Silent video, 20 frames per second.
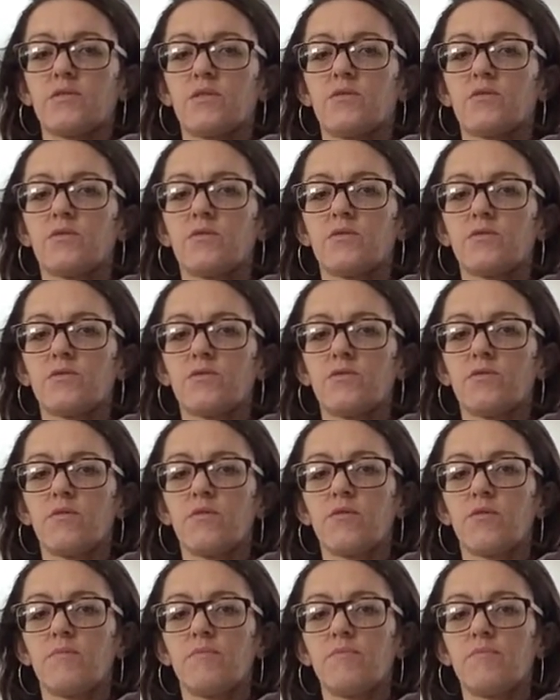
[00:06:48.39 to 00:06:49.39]
Don't go
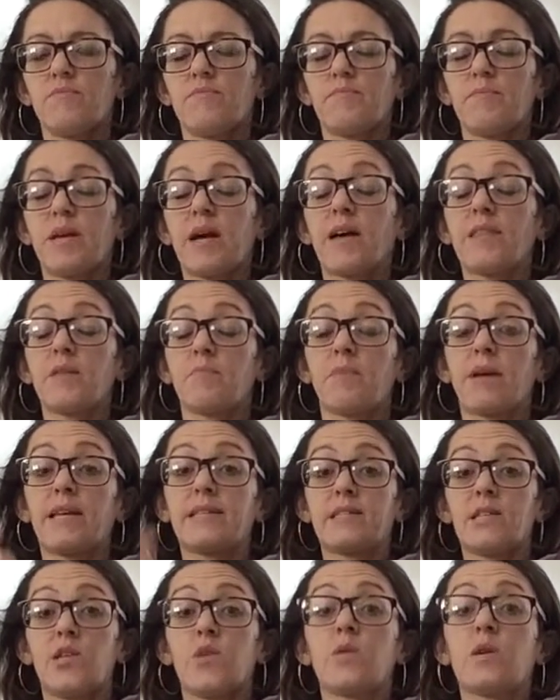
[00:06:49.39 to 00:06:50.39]
beyond the
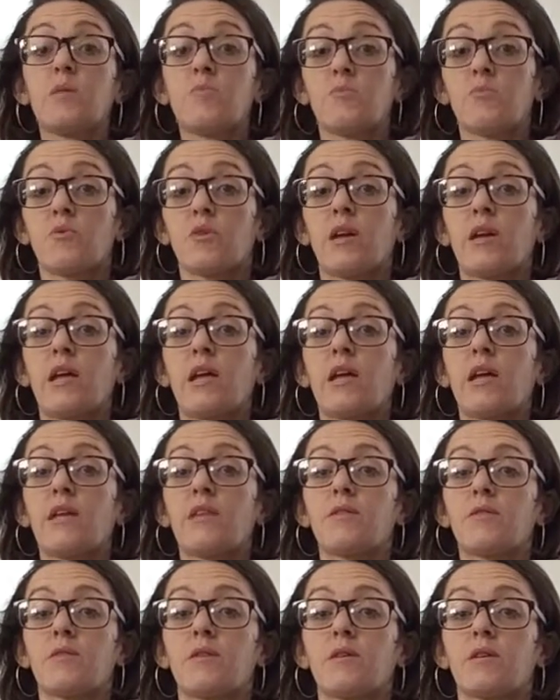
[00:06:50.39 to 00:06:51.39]
place that you can
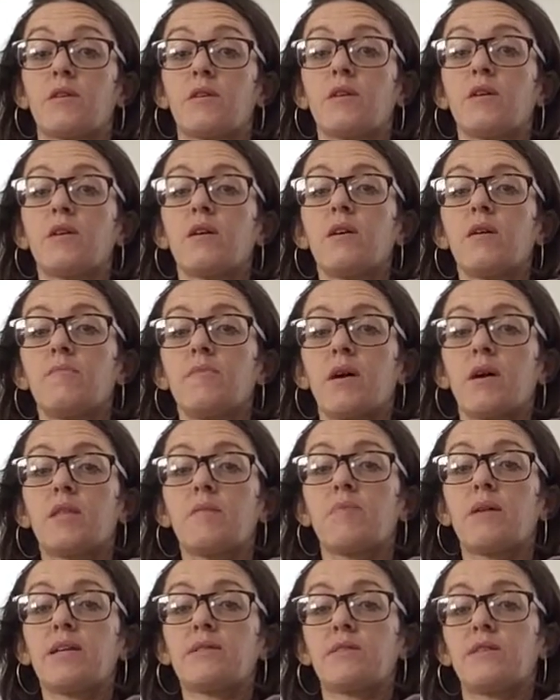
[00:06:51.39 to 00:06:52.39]
breathe or
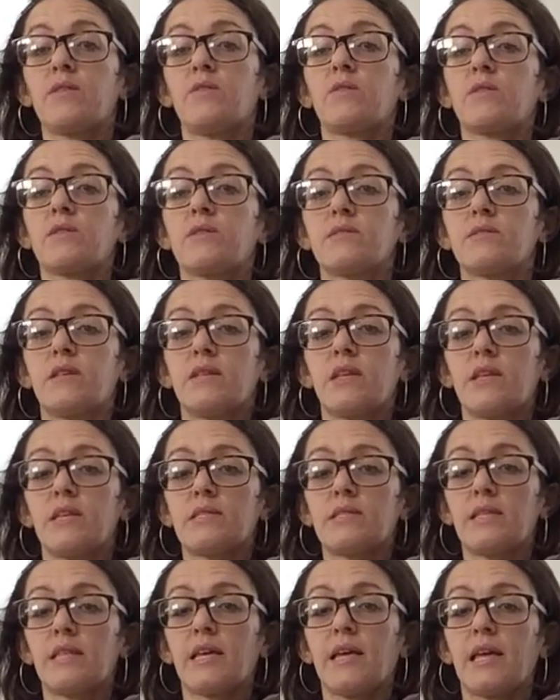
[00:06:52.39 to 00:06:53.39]
beyond the place that you can sit
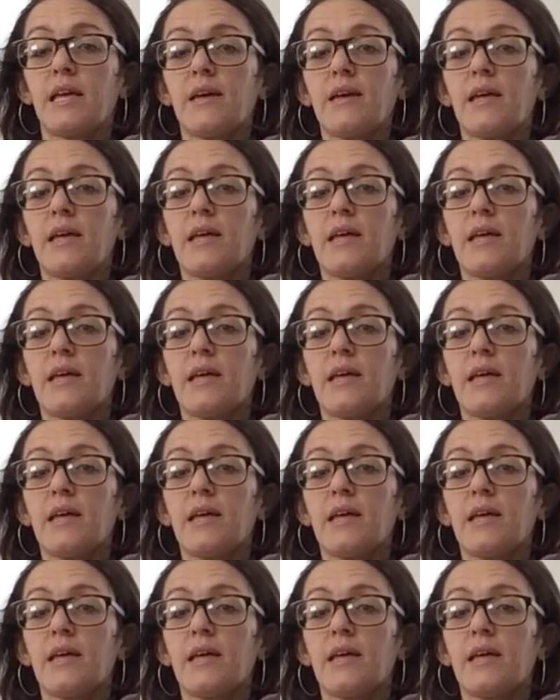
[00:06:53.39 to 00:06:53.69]
easily.